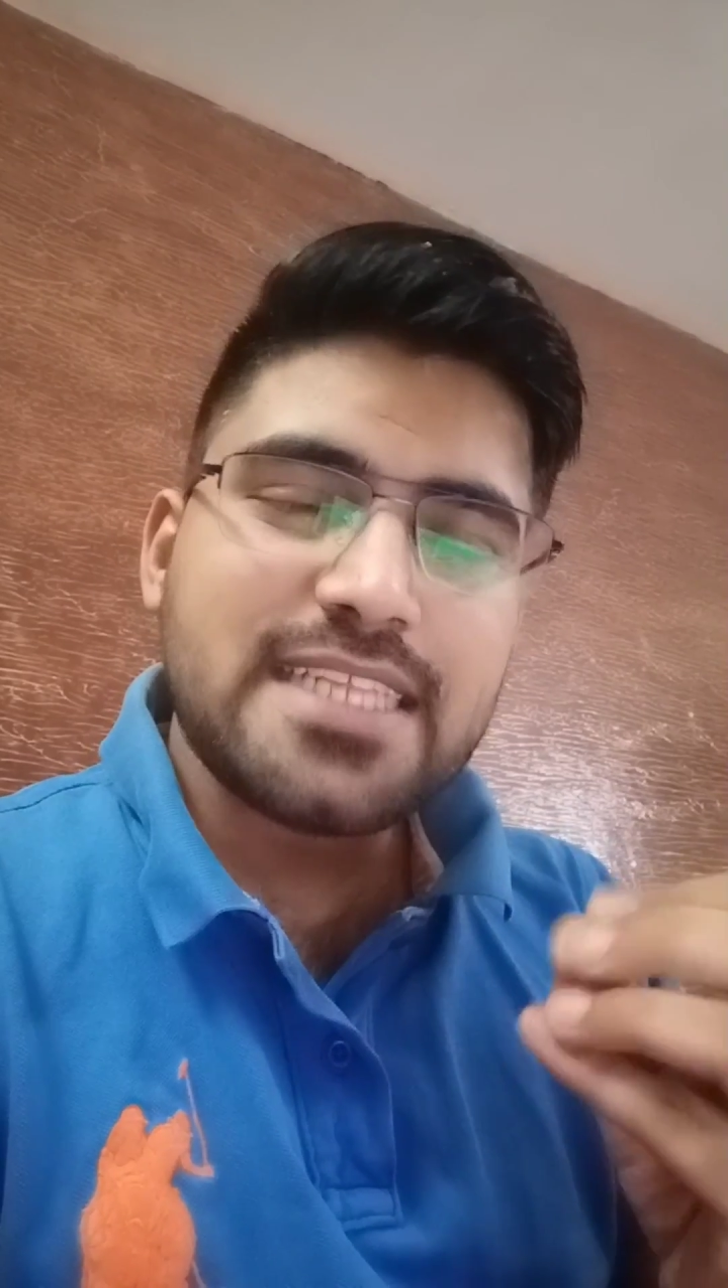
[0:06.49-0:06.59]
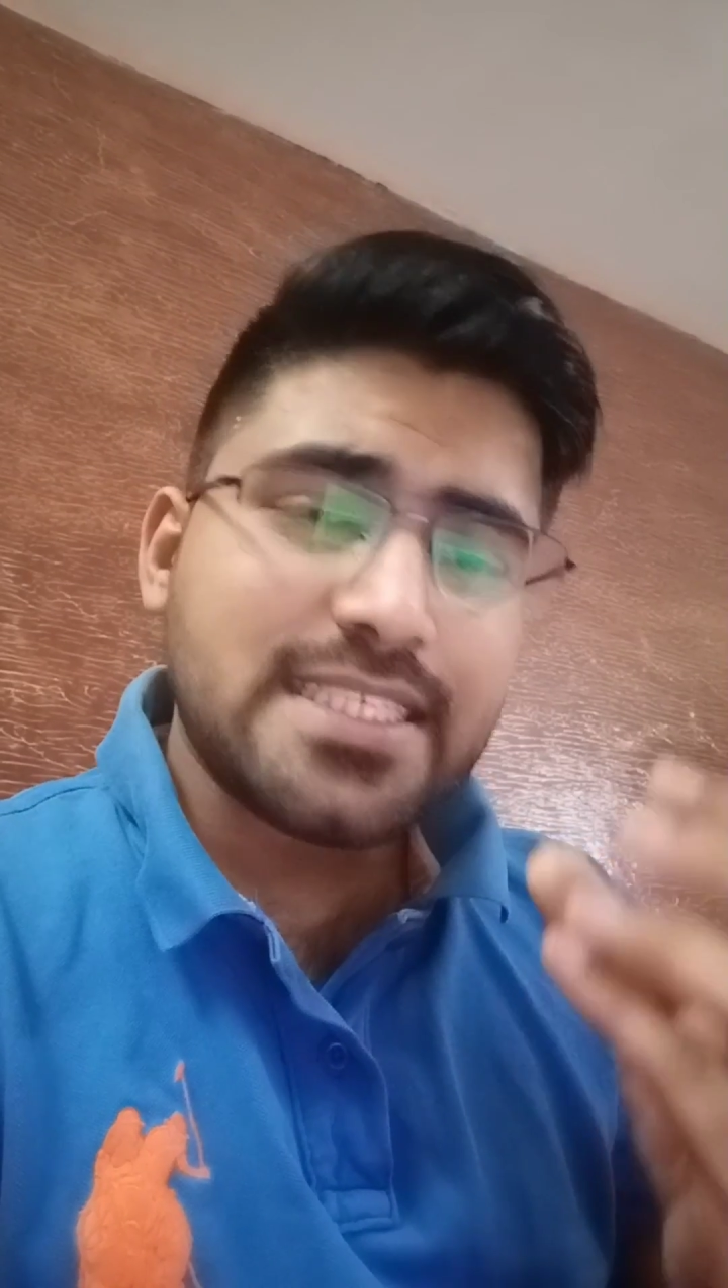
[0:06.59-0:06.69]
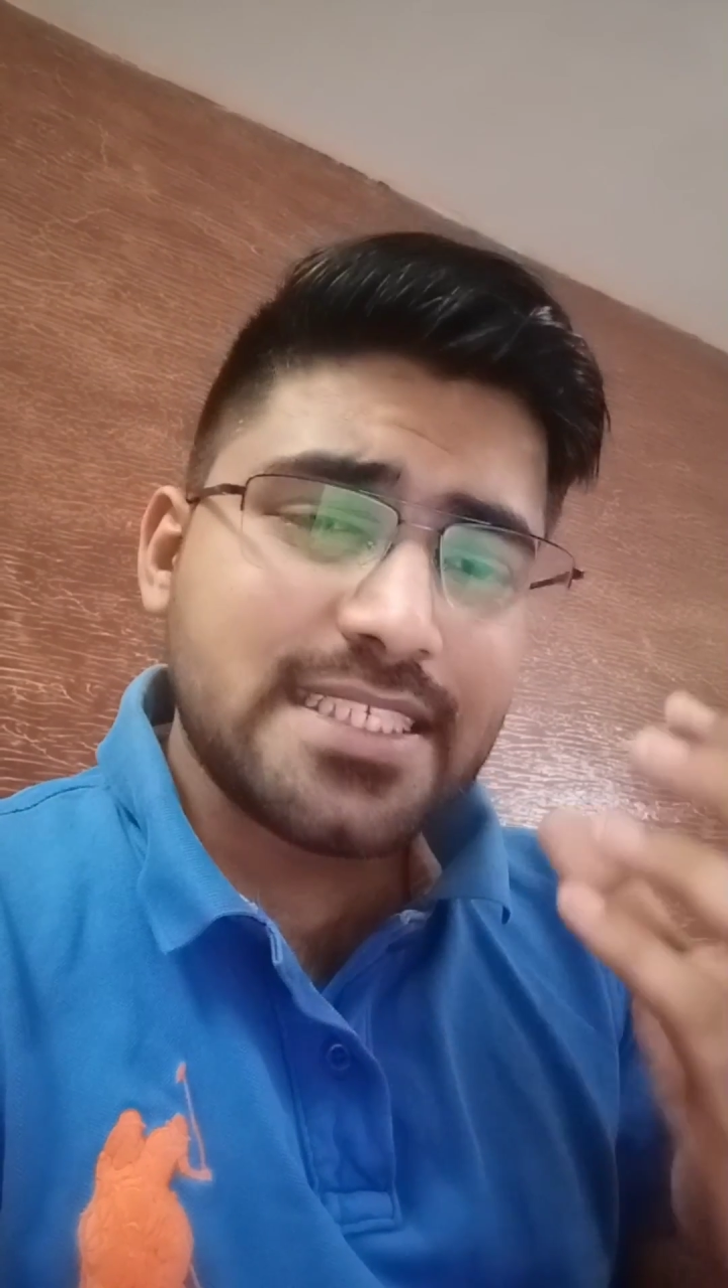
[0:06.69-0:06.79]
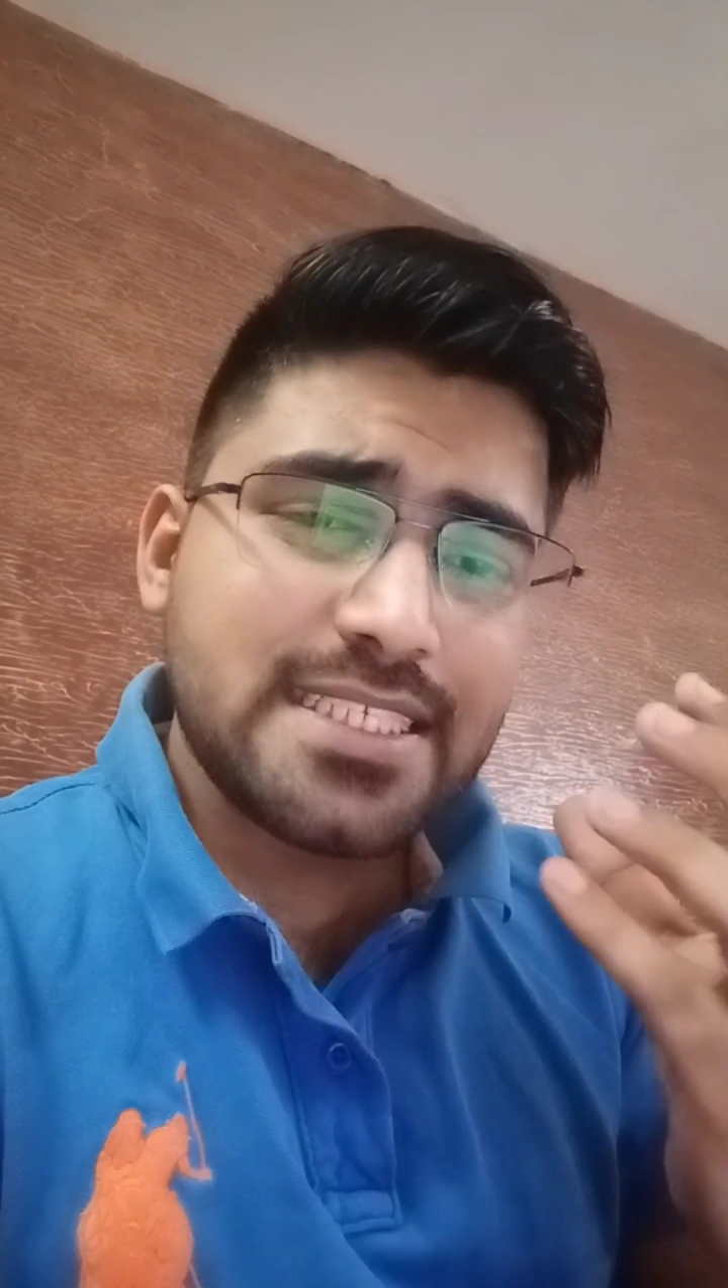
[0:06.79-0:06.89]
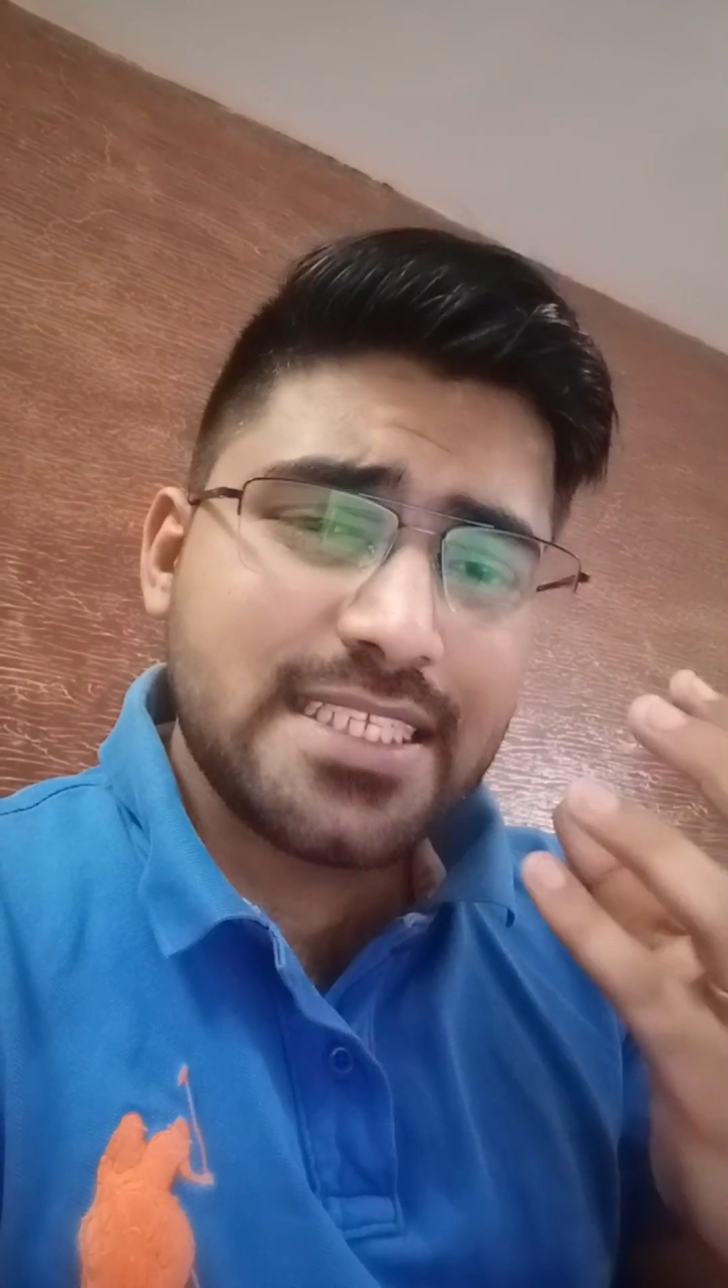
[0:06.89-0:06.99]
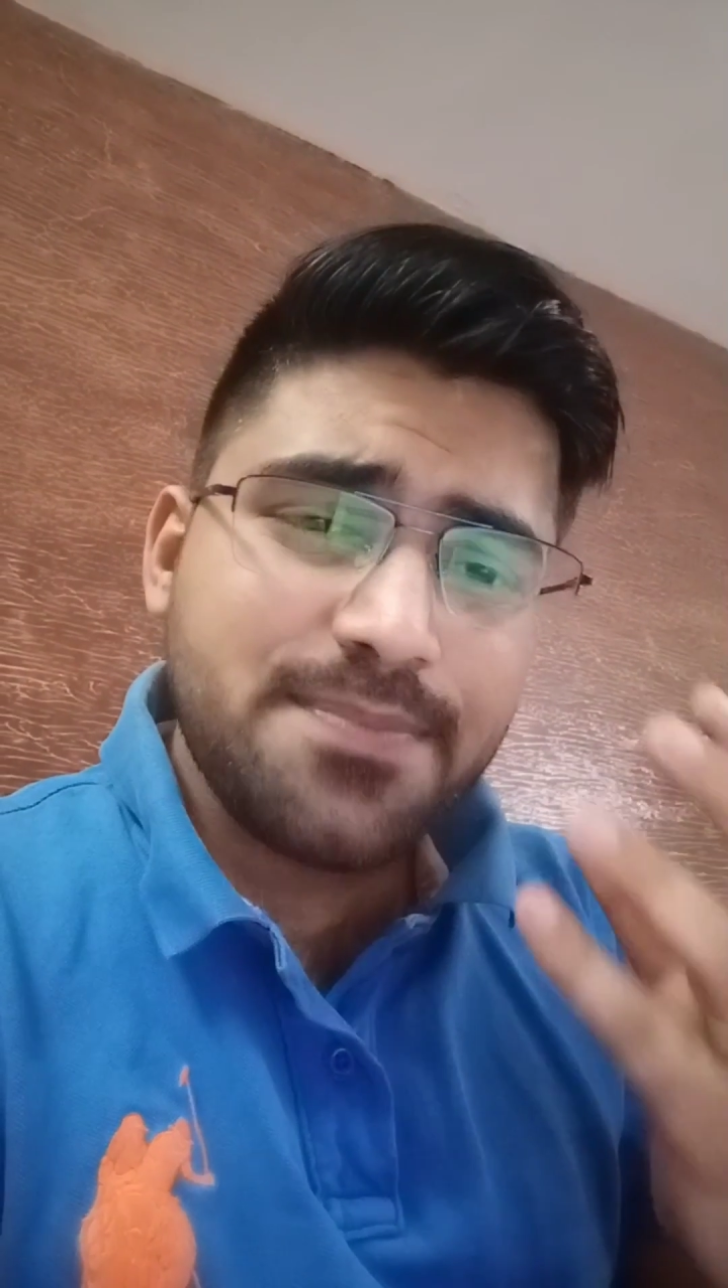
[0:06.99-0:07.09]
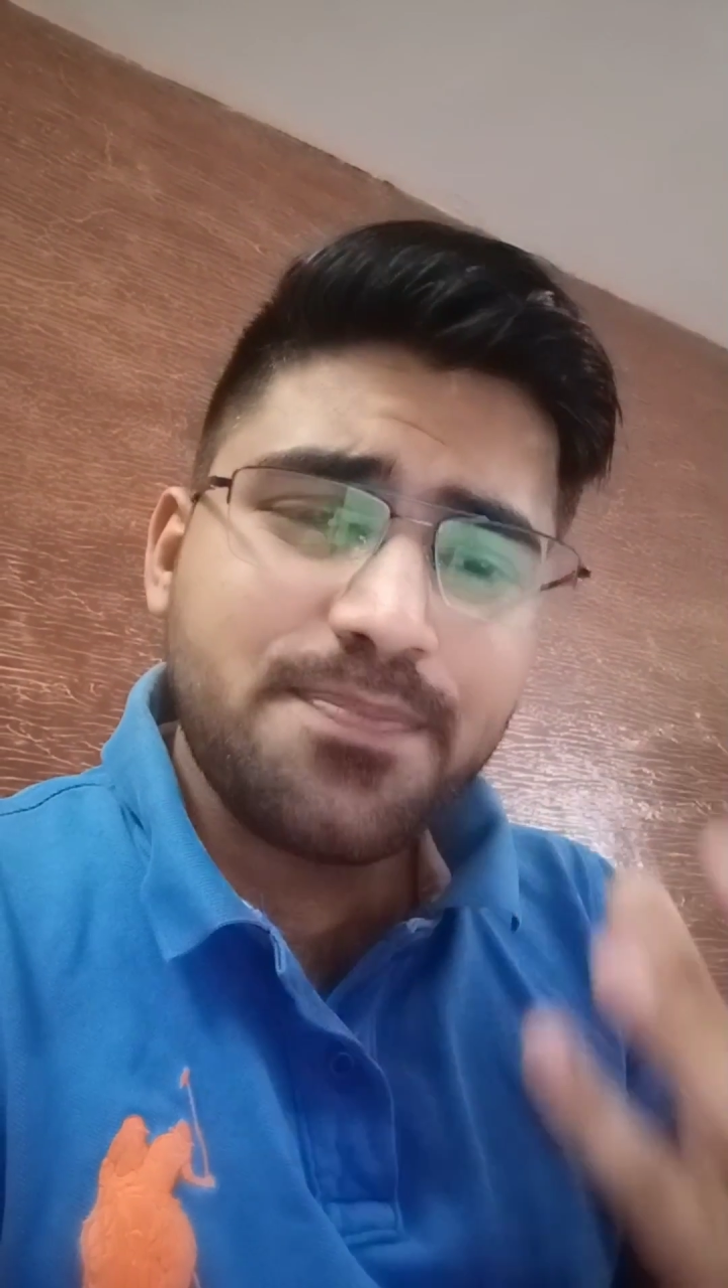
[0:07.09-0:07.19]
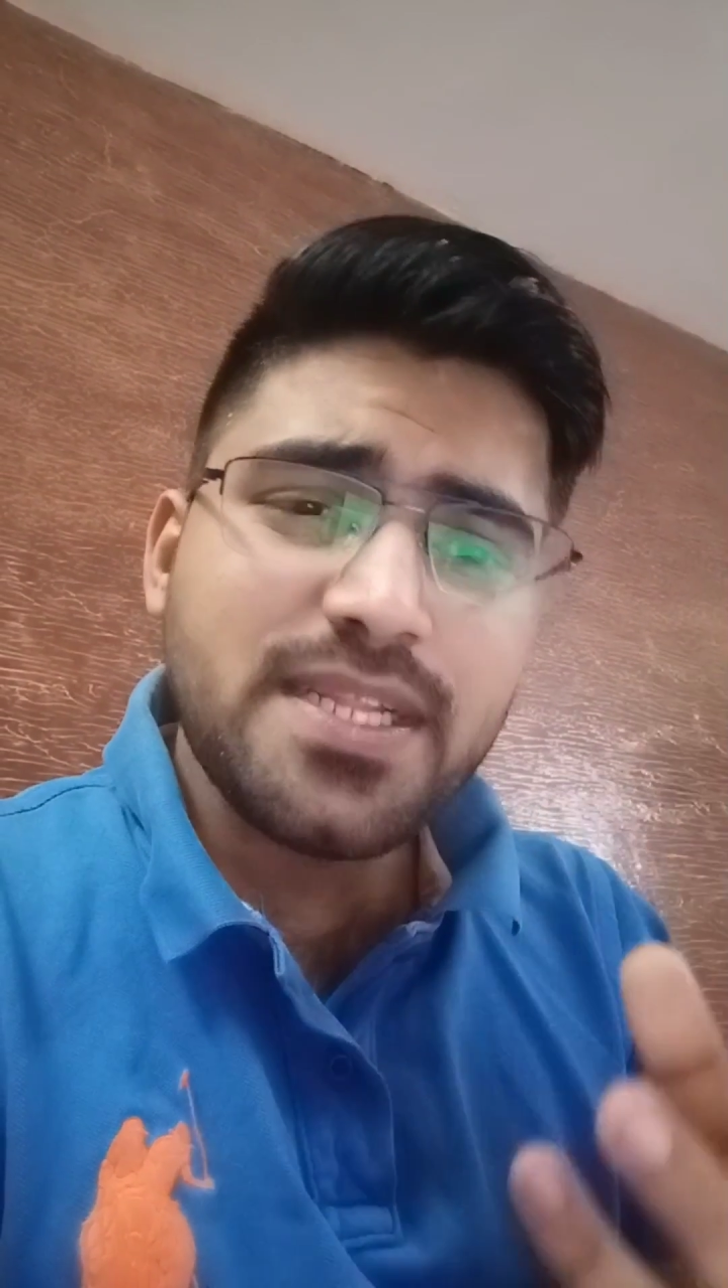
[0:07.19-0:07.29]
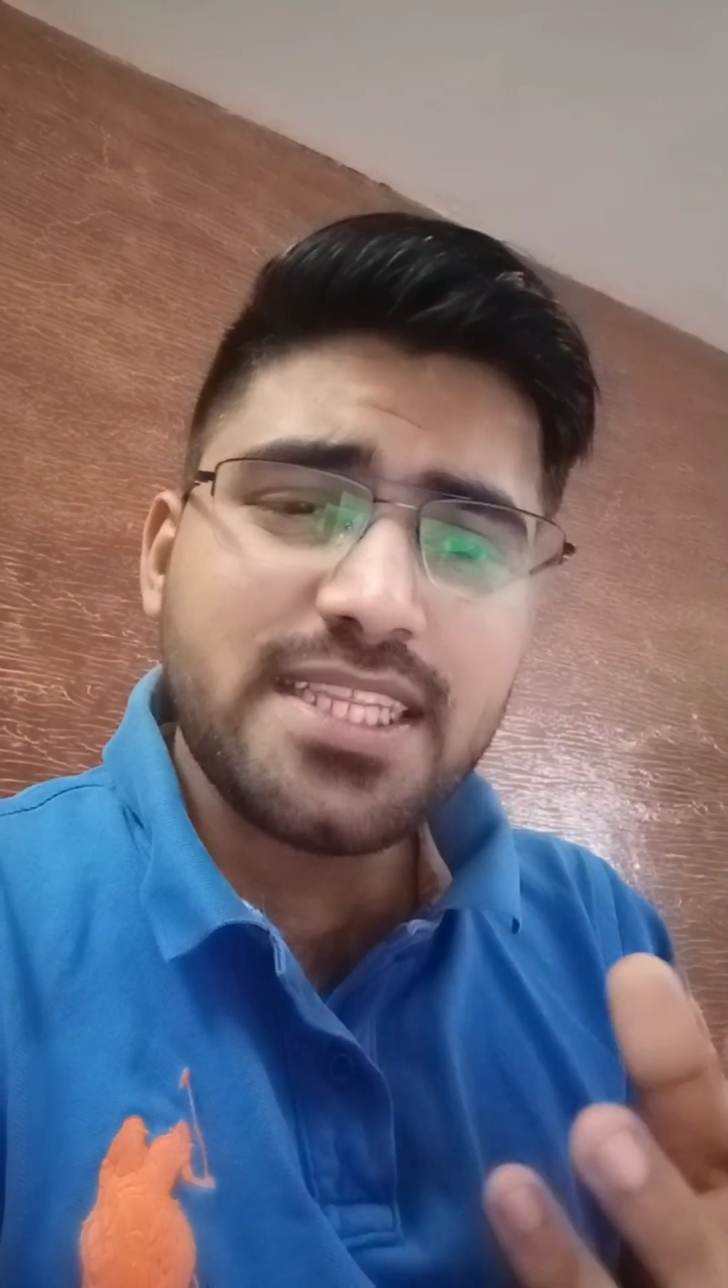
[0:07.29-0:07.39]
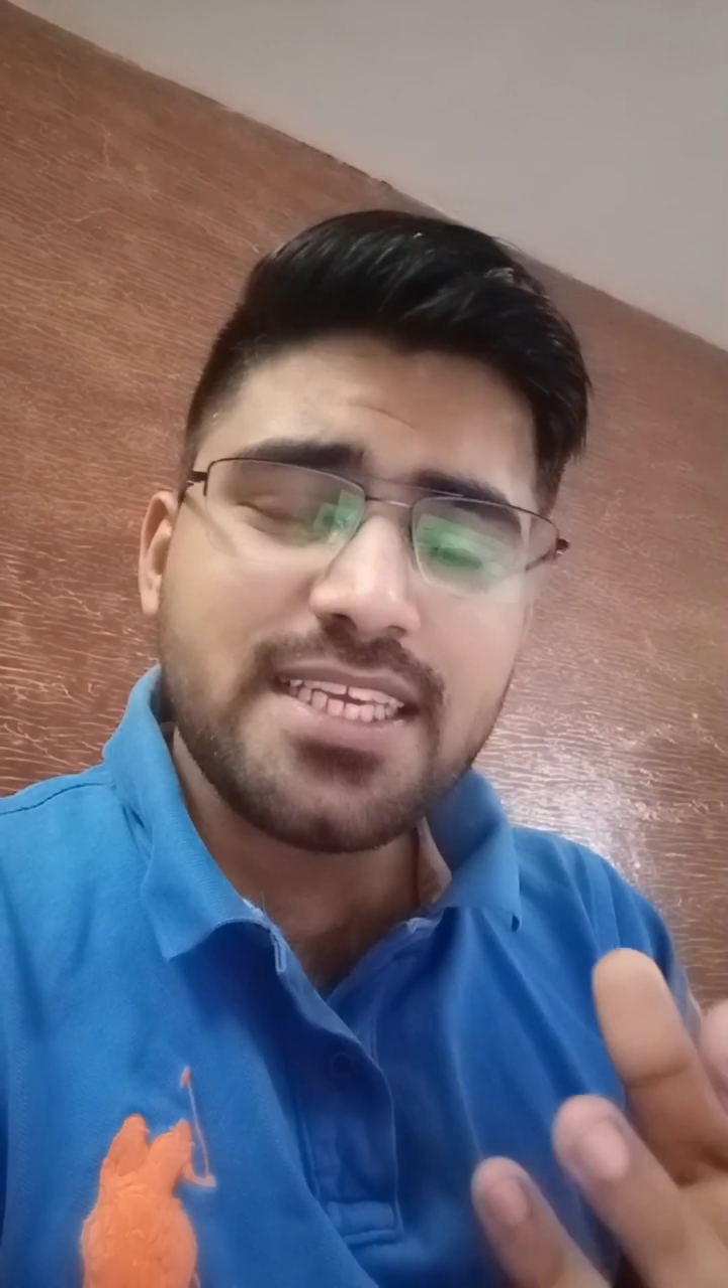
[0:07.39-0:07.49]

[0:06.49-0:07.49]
the simple